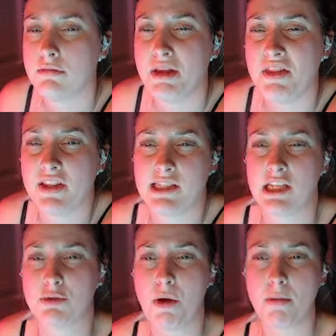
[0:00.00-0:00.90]
I mean, this
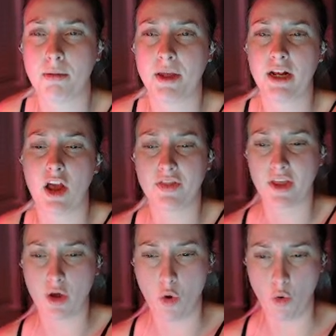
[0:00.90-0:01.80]
is probably not the
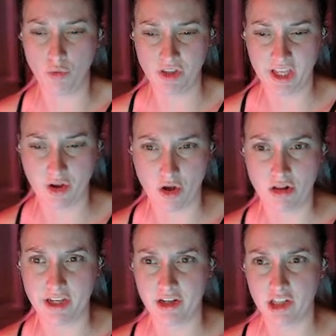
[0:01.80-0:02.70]
only
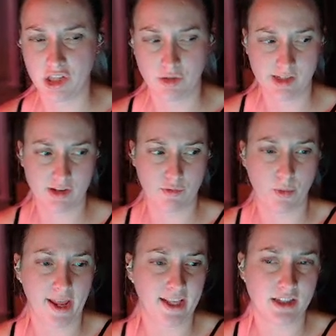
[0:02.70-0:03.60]
all-inclusive
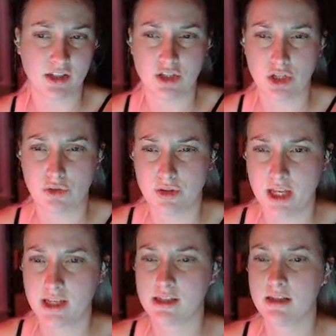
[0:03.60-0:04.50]
way to do
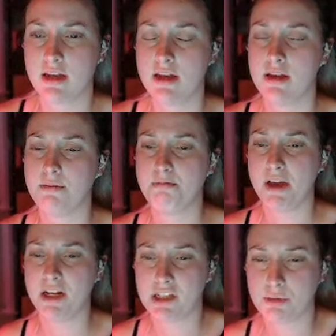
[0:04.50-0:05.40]
this.
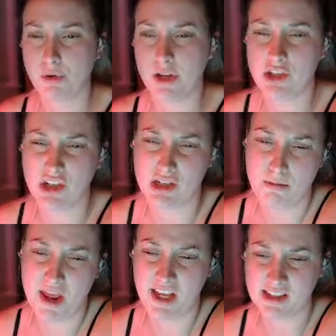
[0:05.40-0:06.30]
Metasploit just
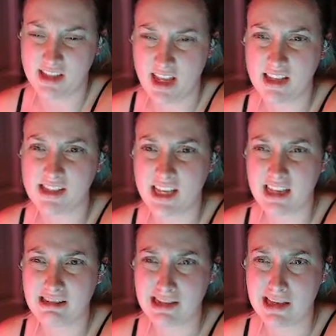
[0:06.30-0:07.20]
makes things
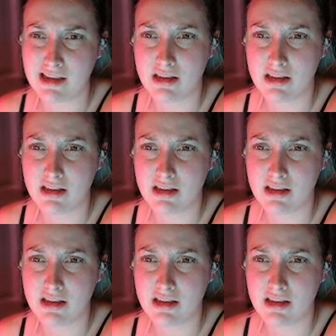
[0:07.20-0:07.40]
easy.